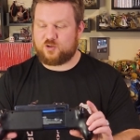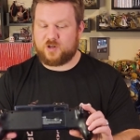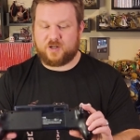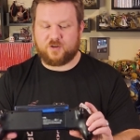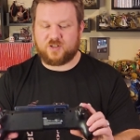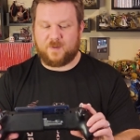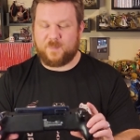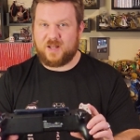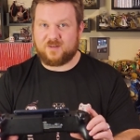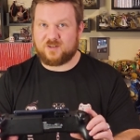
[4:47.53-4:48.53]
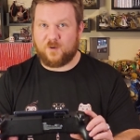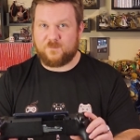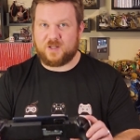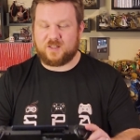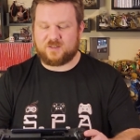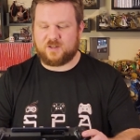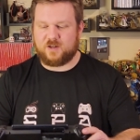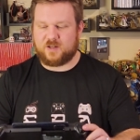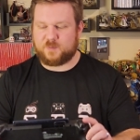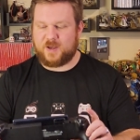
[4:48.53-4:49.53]
triggers and buttons don't feel as
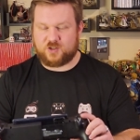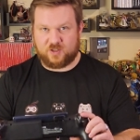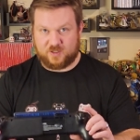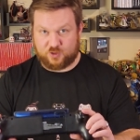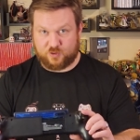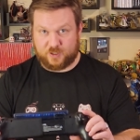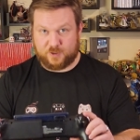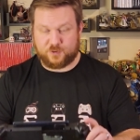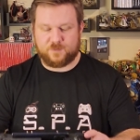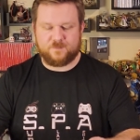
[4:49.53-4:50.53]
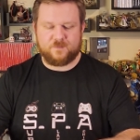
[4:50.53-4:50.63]
good, especially the triggers